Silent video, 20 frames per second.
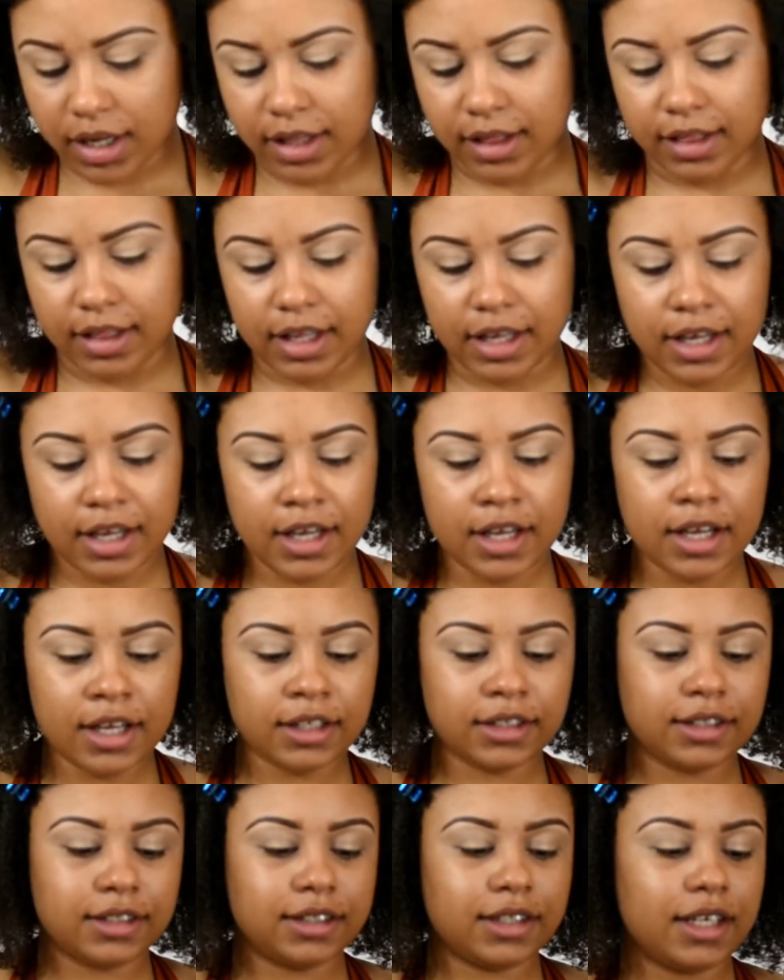
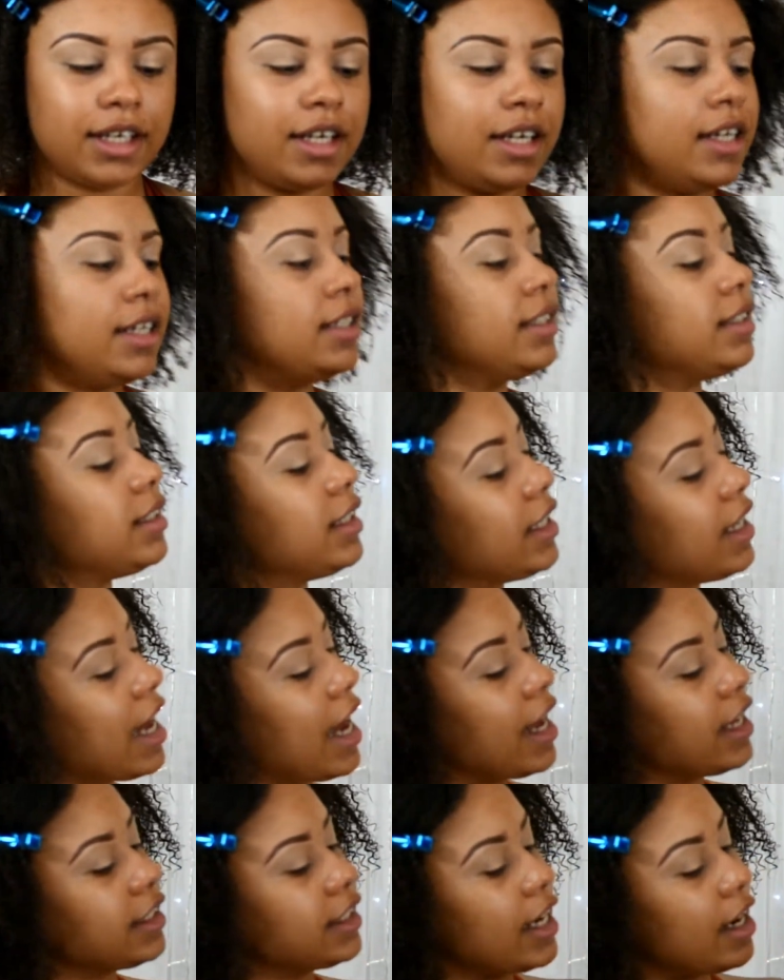This is the
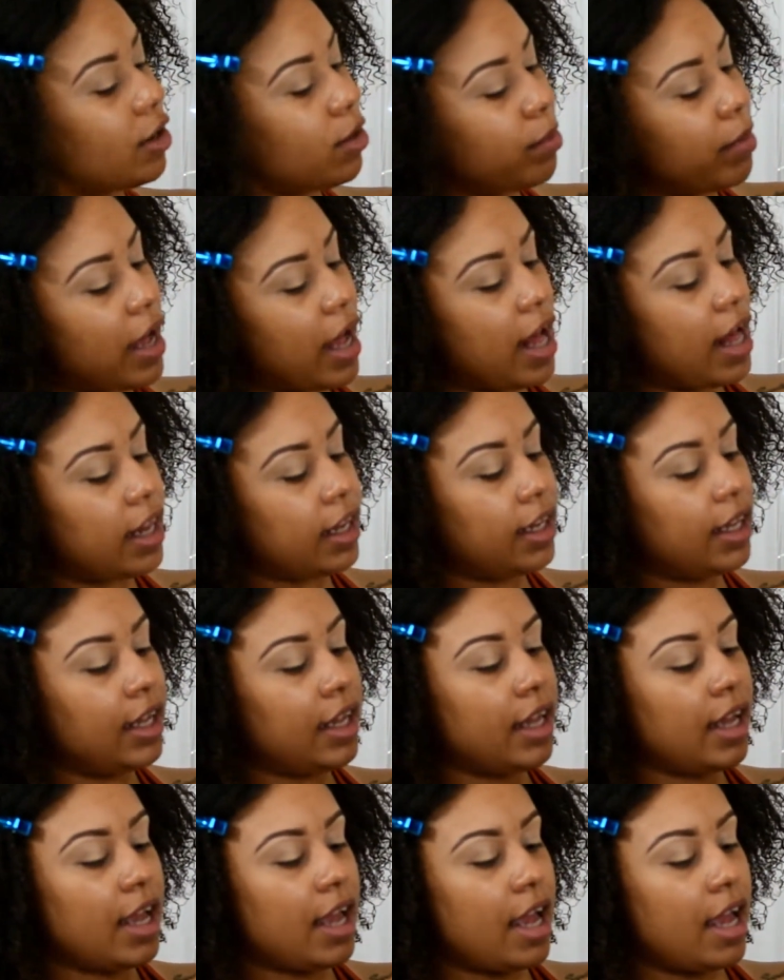eyeshadow
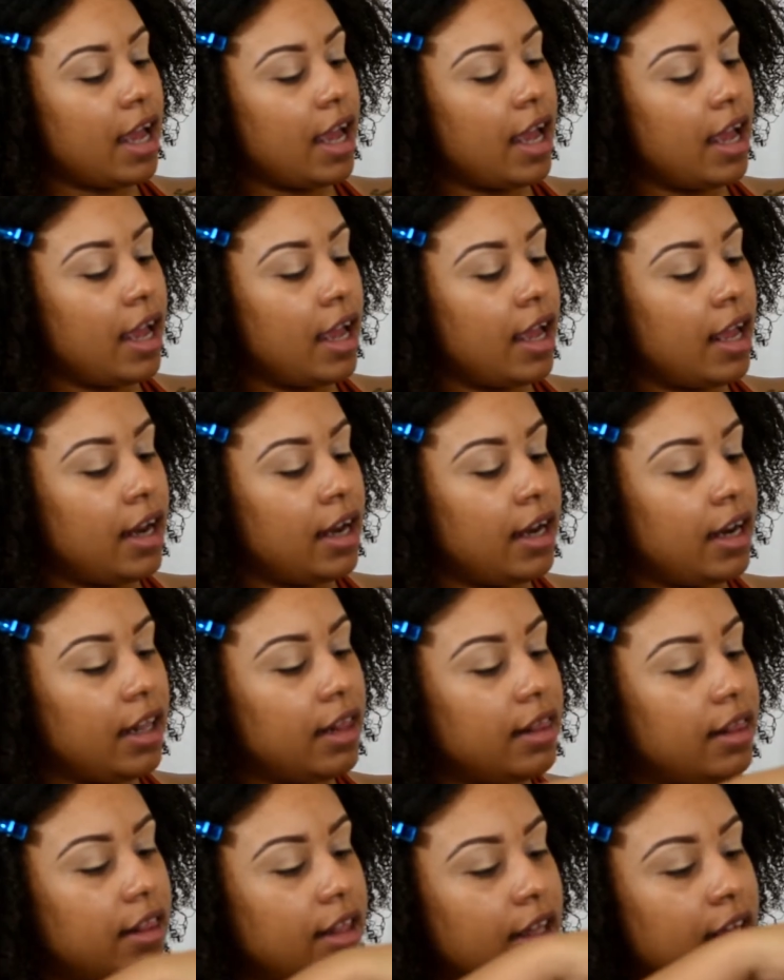palette
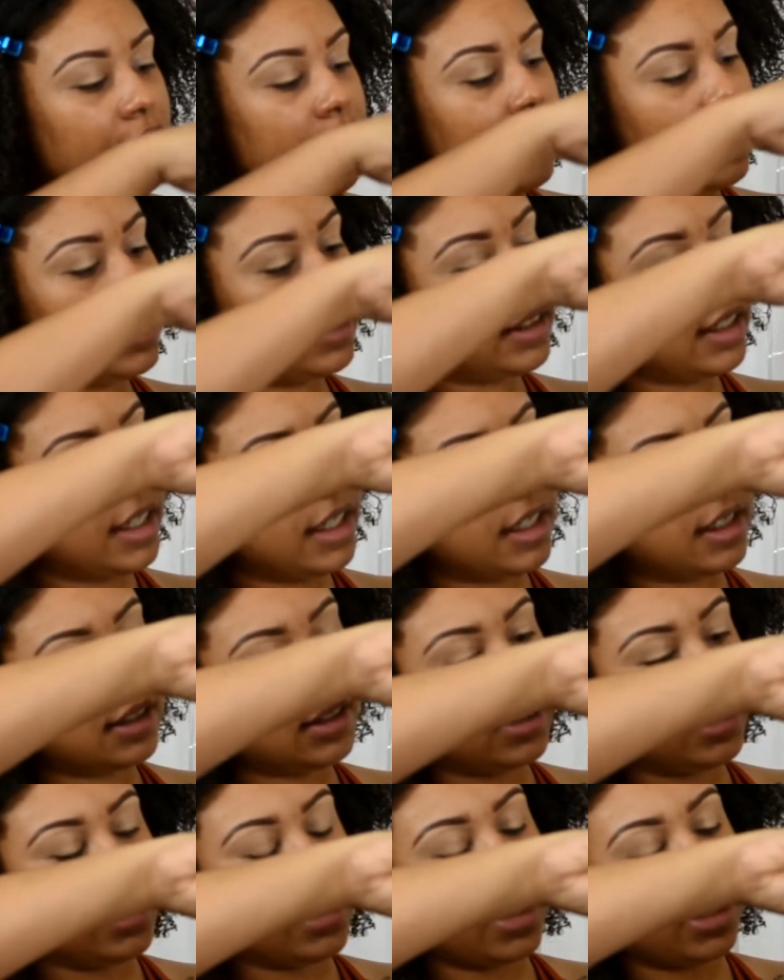and this is
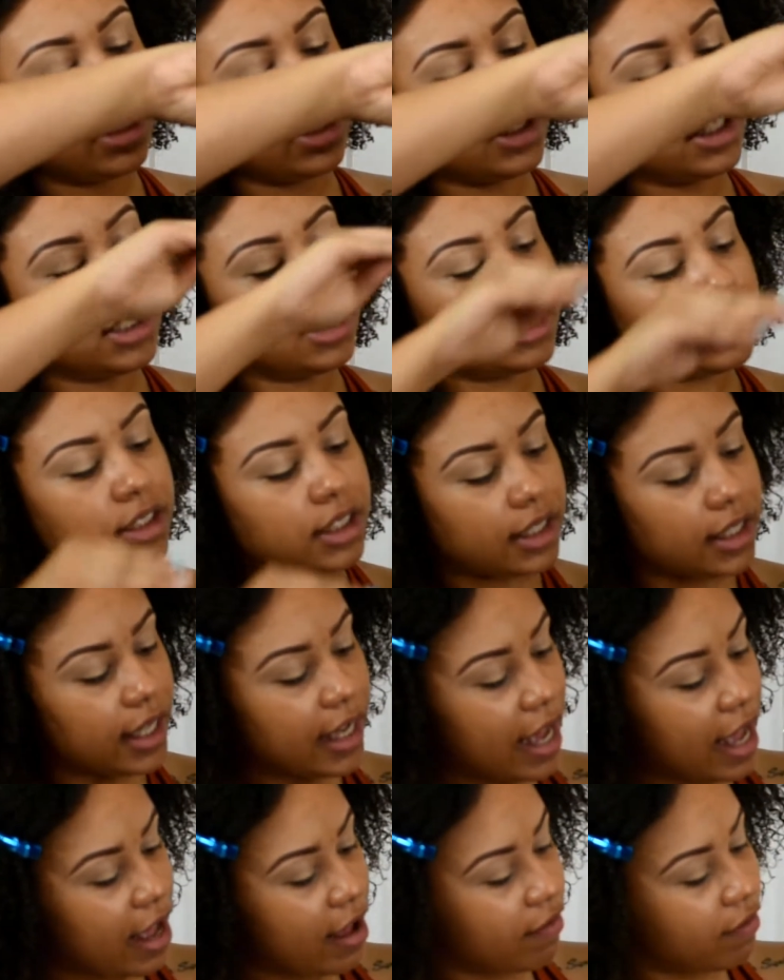the colors that they
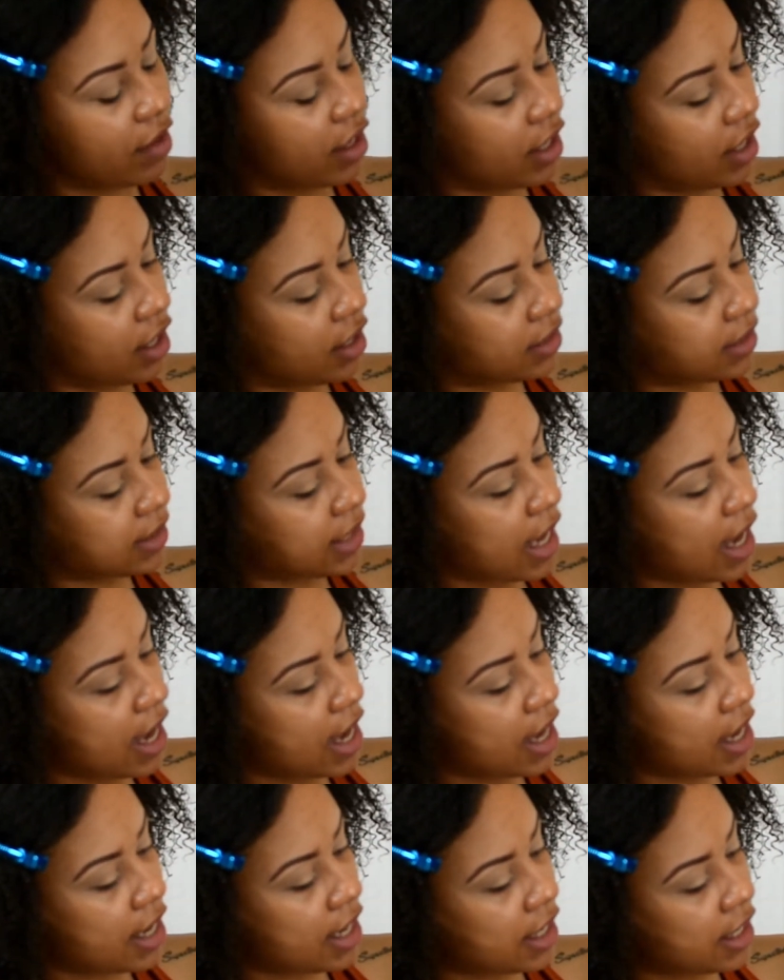have
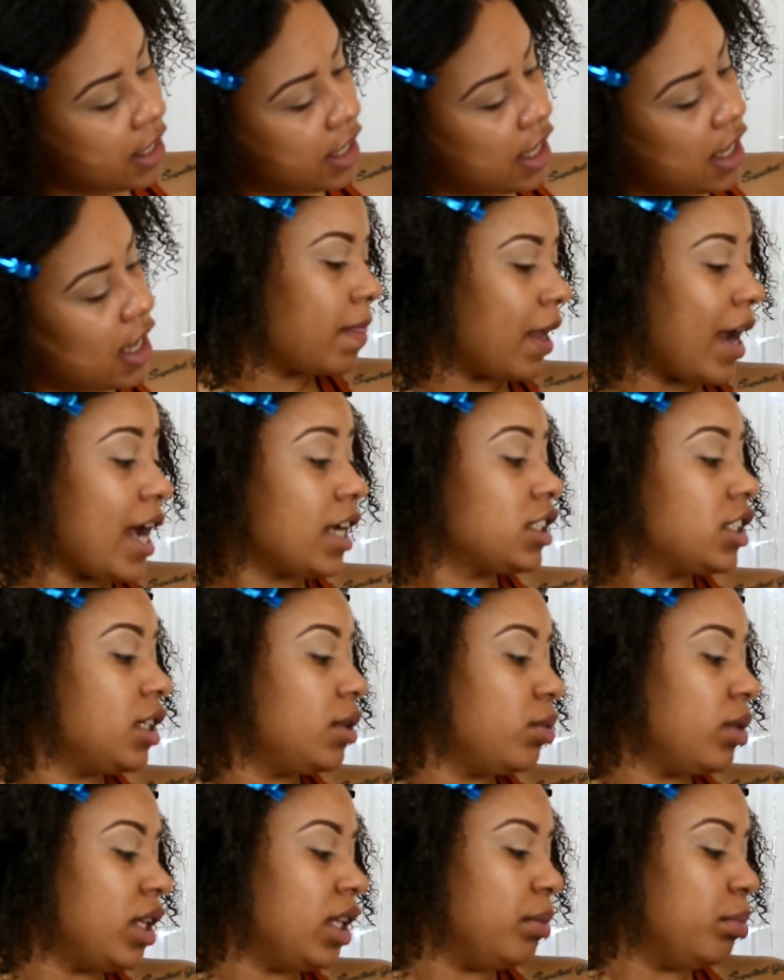inside. They're
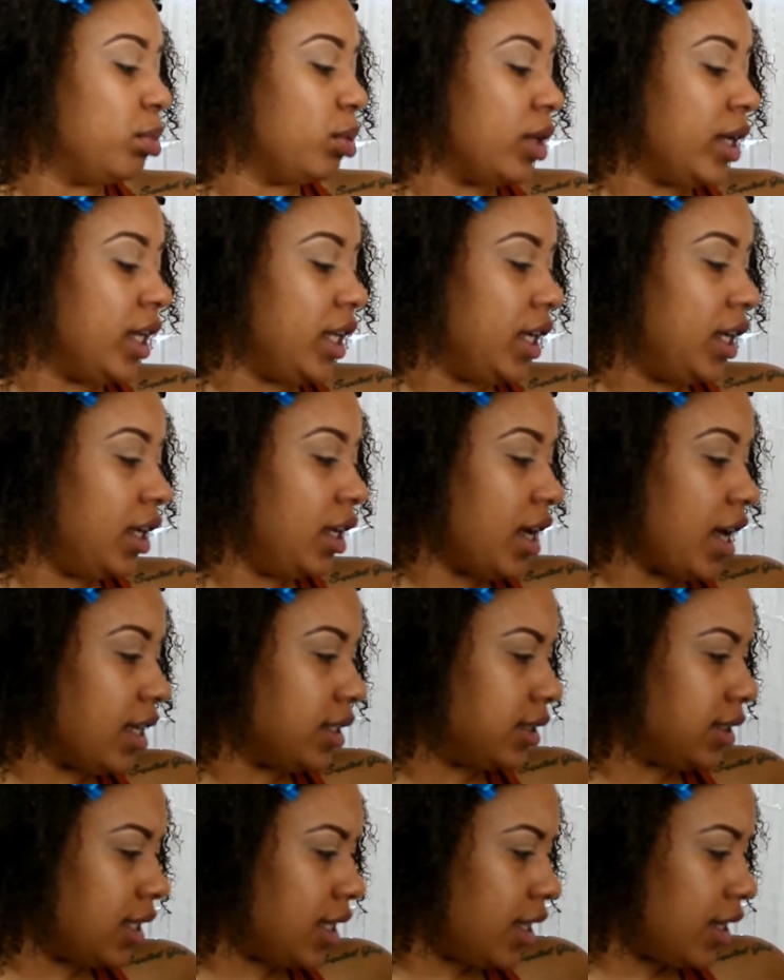actually really pretty. I
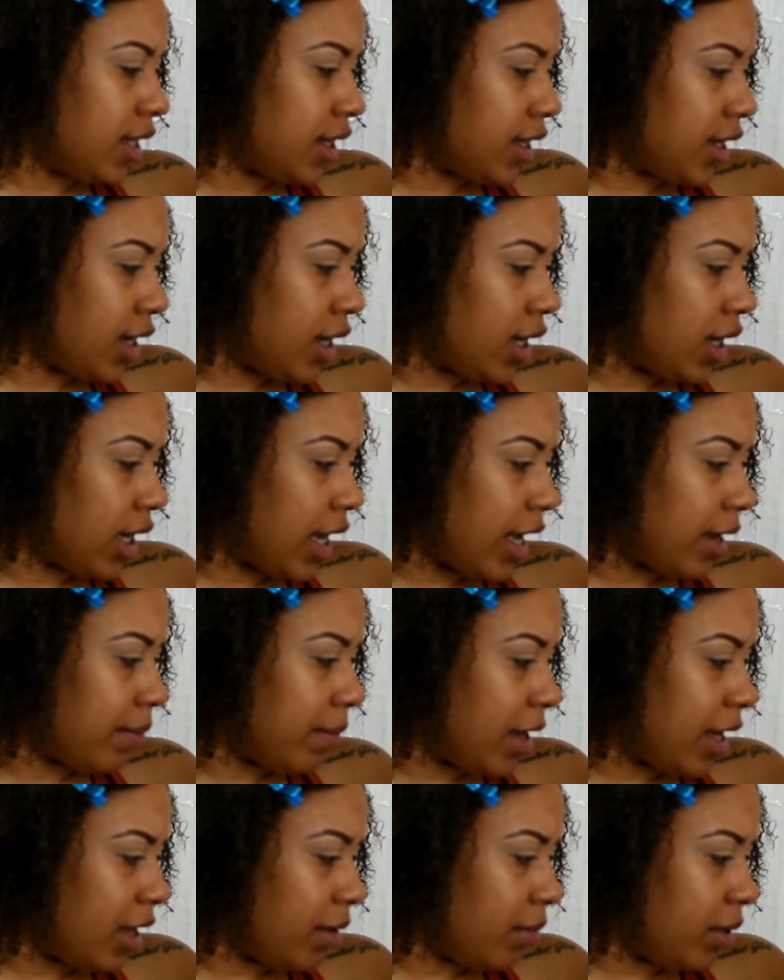see that there are like
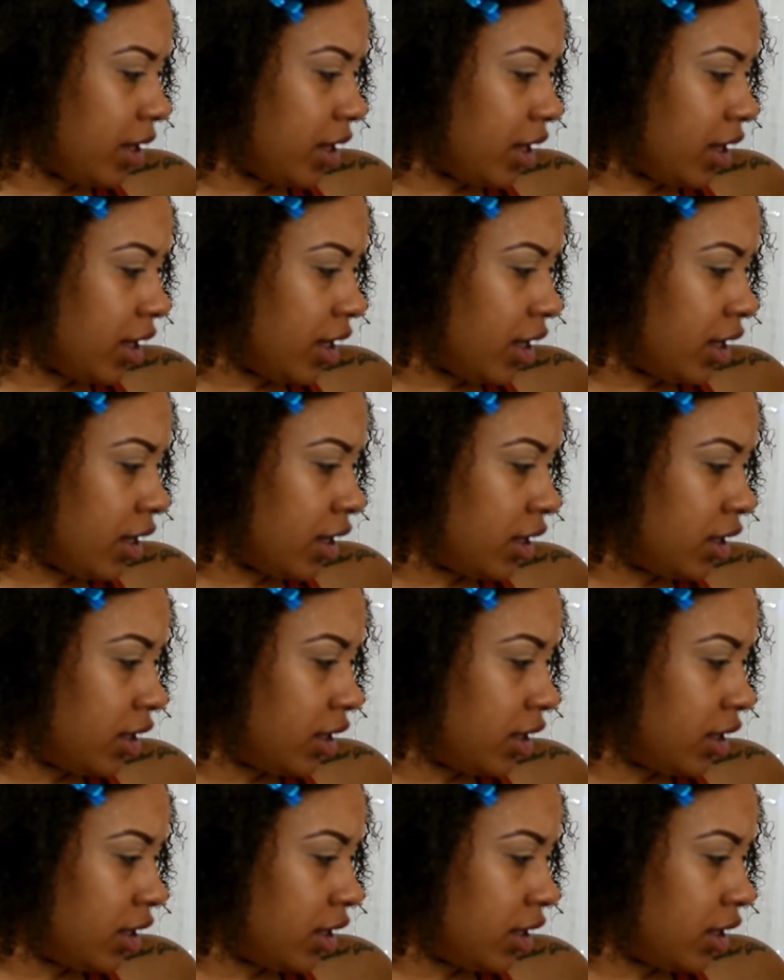maybe